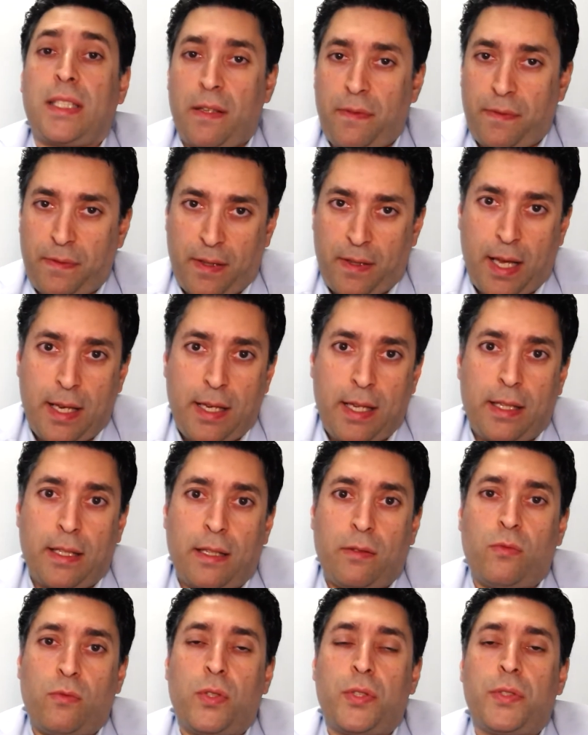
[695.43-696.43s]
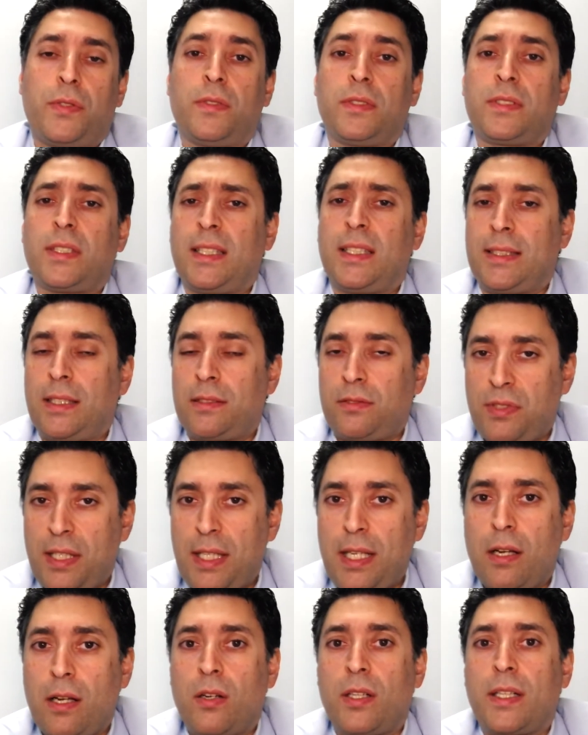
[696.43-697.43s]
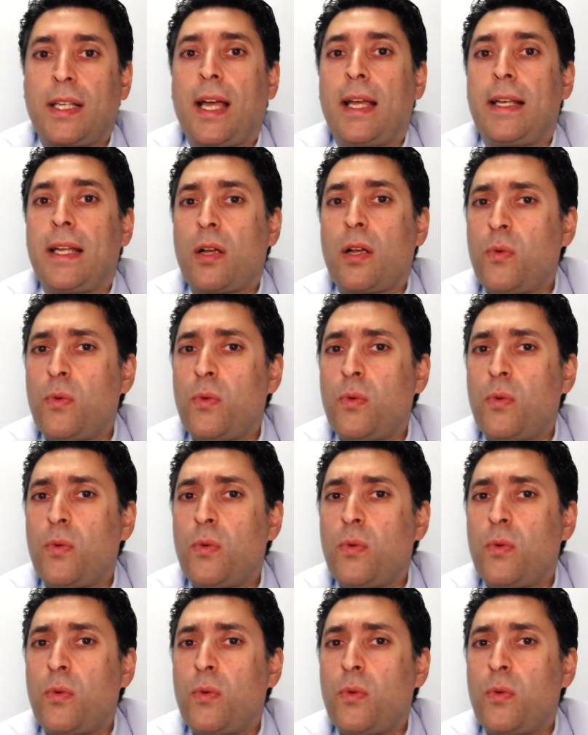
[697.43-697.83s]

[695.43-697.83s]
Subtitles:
if any were used. Is it really organic?